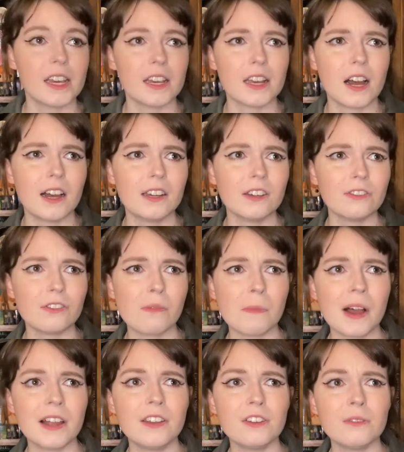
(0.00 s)
It kind of
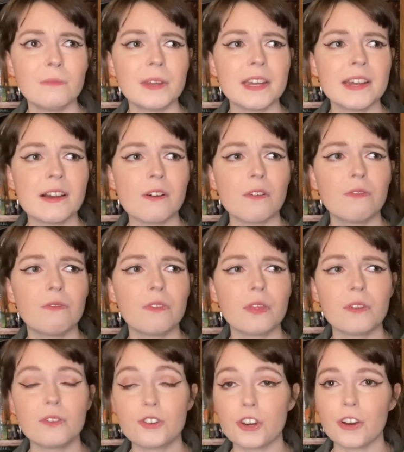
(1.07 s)
reminded me of
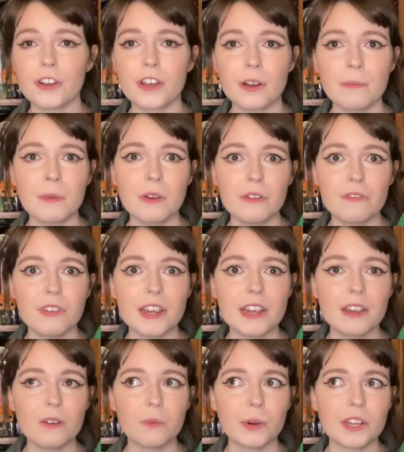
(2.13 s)
the Joker
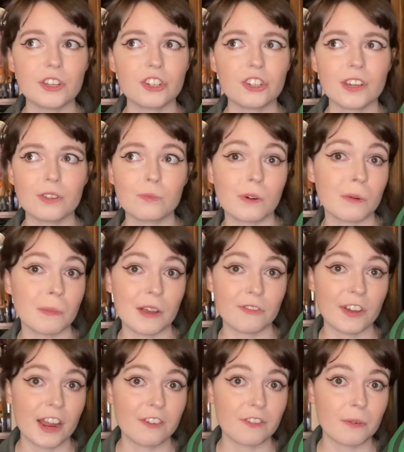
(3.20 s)
movie, which is one of my
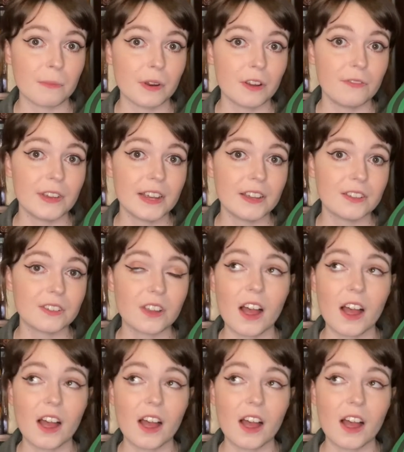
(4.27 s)
favorite movies.